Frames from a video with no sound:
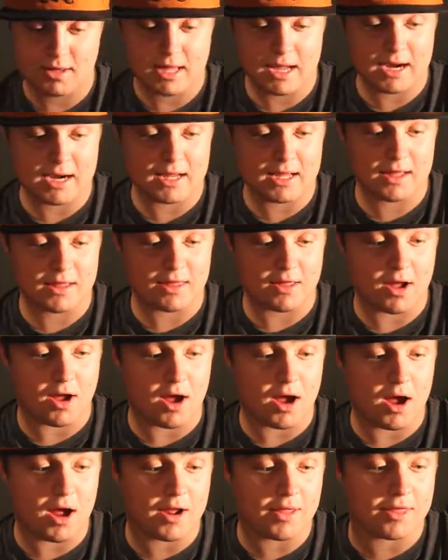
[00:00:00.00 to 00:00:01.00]
That is
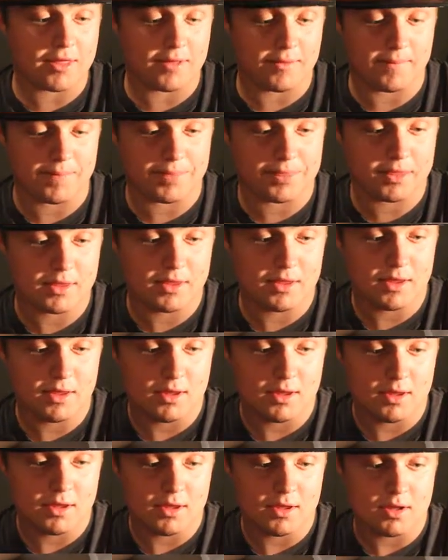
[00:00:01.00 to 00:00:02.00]
awesome.
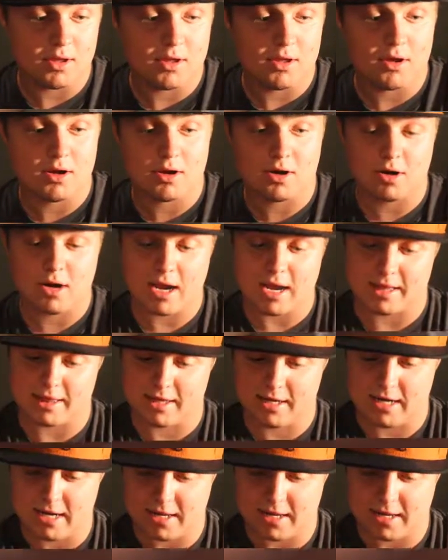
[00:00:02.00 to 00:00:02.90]
Alright, the